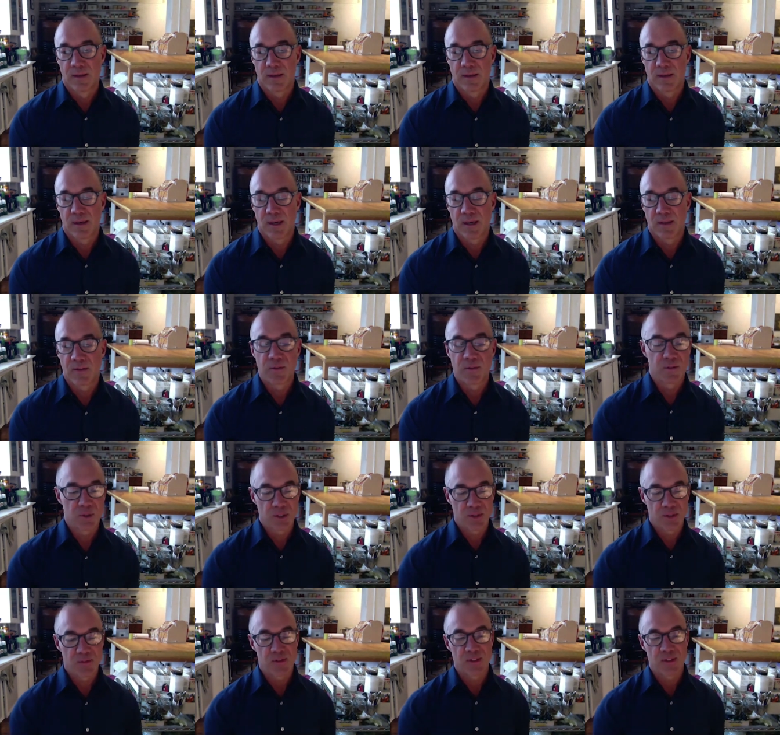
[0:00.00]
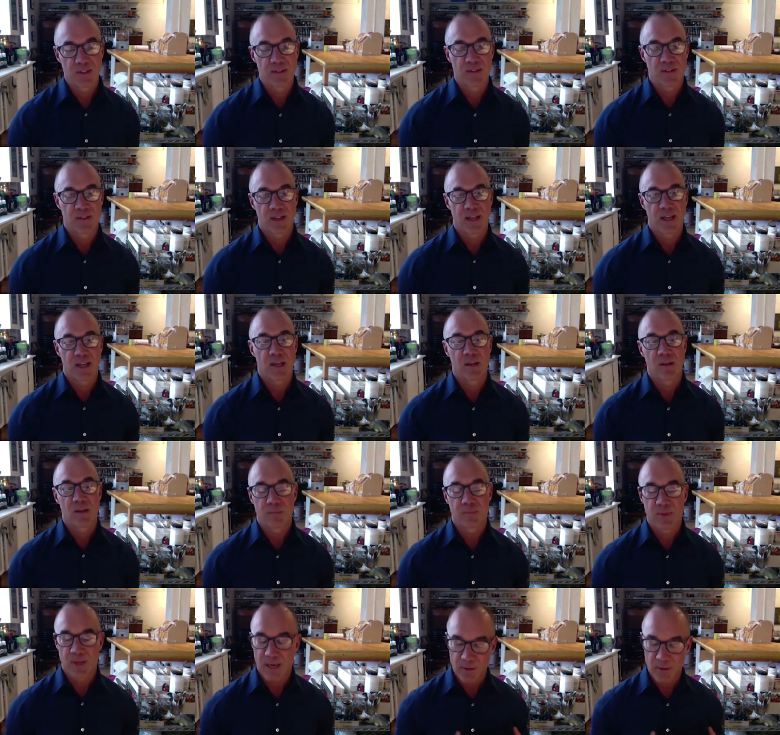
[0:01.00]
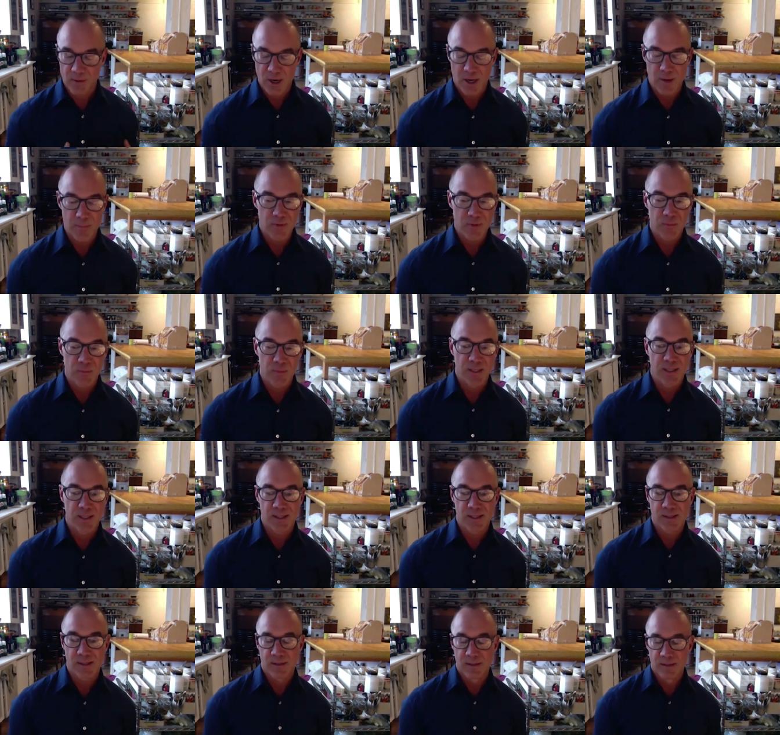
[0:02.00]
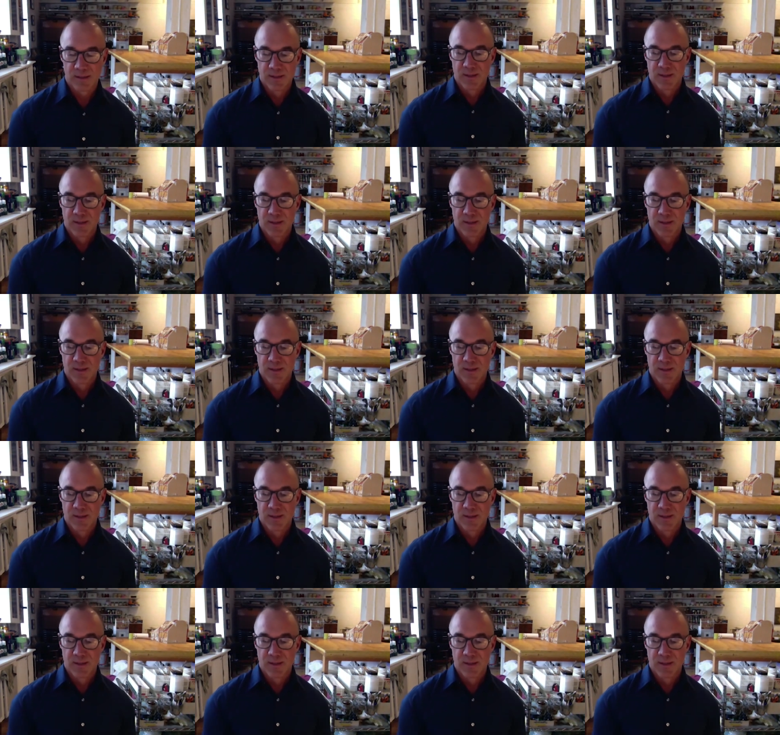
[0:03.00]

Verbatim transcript: Uh, so there's shifts in scale. Dioramas being a